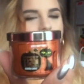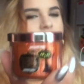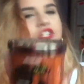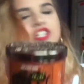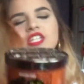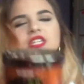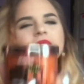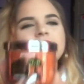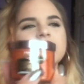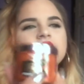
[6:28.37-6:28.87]
which
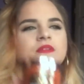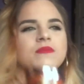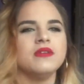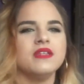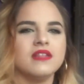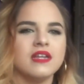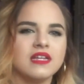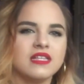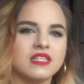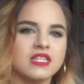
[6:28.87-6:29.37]
seems to
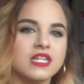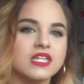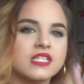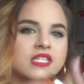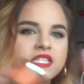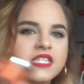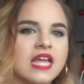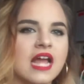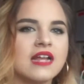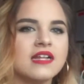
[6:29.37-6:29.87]
be like the
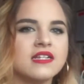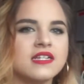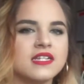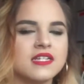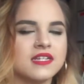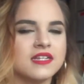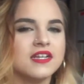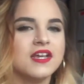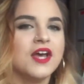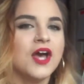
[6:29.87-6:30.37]

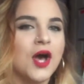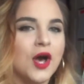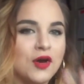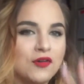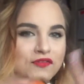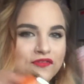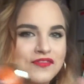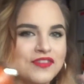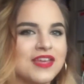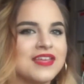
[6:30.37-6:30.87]
scent
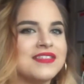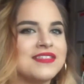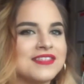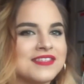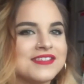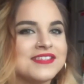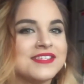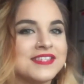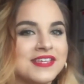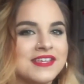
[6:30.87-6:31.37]
of like
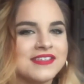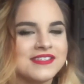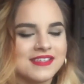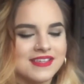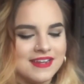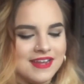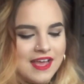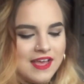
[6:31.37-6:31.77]
the season.